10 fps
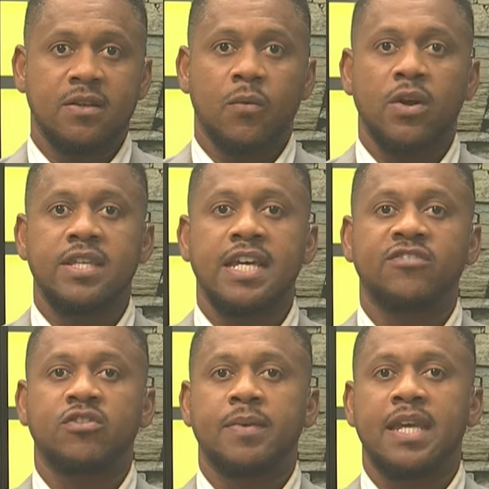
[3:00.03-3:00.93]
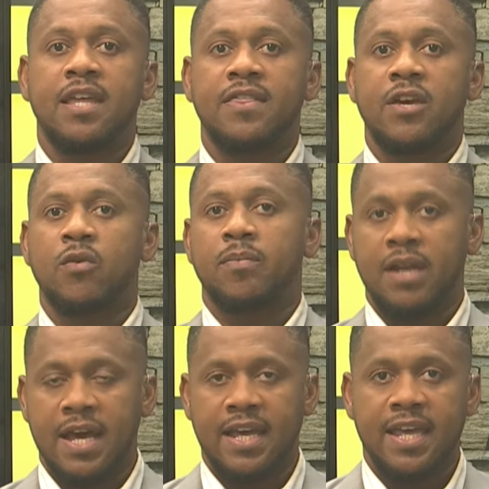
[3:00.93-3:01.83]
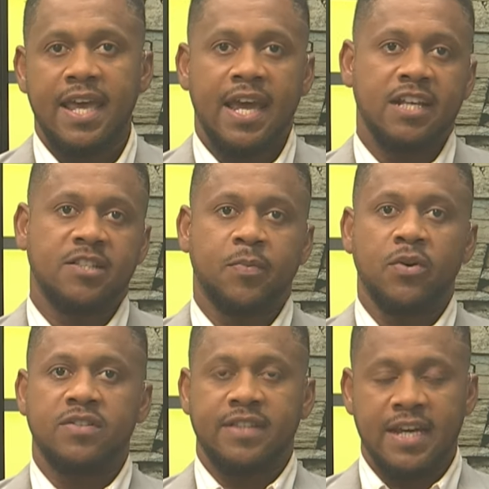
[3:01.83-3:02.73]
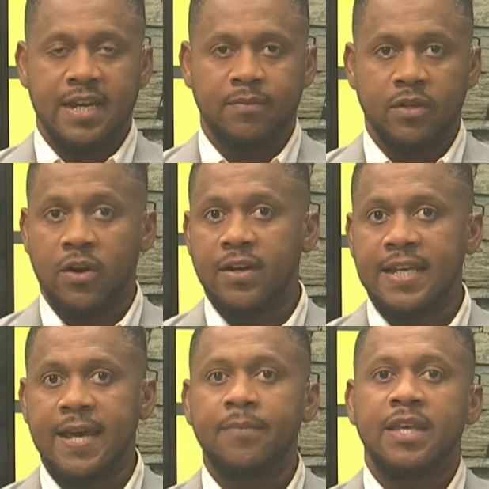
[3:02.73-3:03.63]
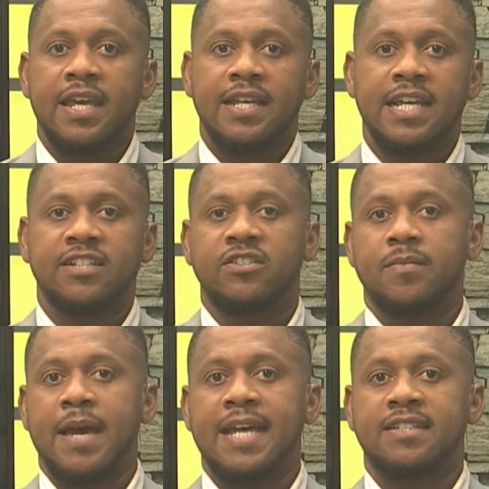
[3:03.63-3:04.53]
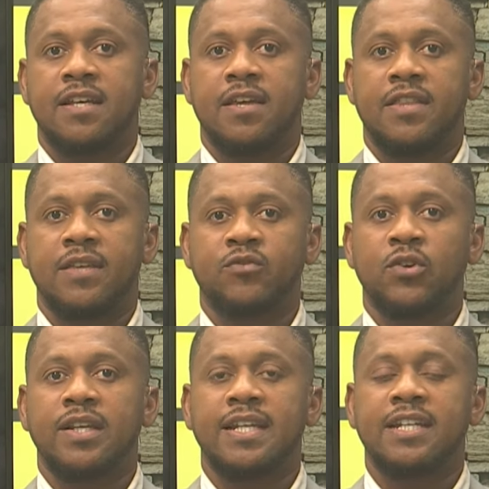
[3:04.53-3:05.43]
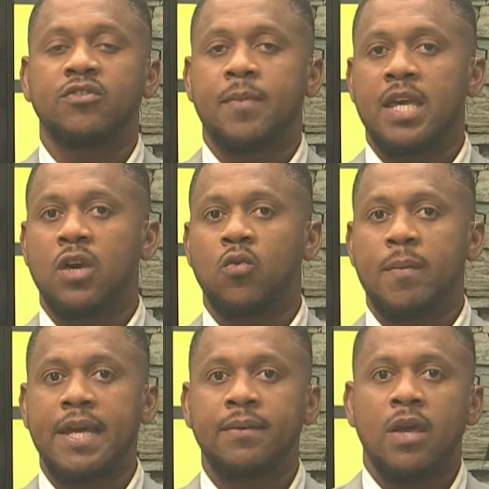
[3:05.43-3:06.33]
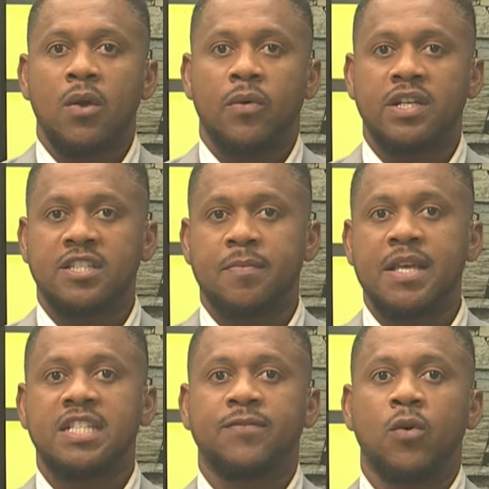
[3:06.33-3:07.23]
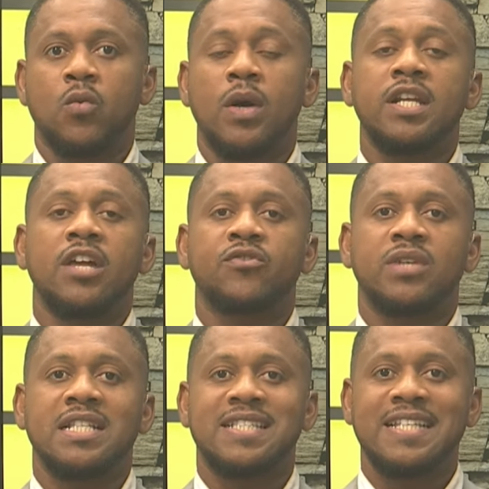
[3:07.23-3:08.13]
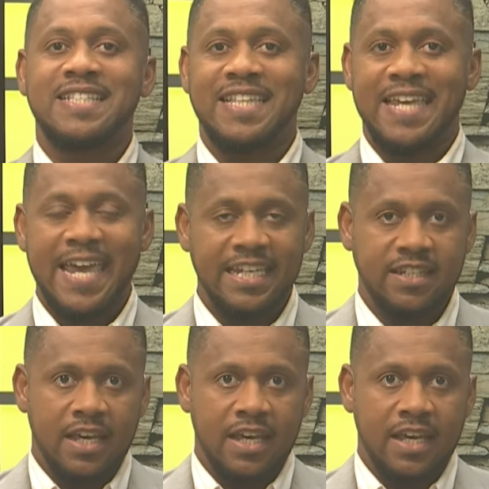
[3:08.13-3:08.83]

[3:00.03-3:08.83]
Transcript: were yet to begin their reply at sports time. Earlier, electing to bat, uh, the Trinidad and Tobago women were dismissed for 168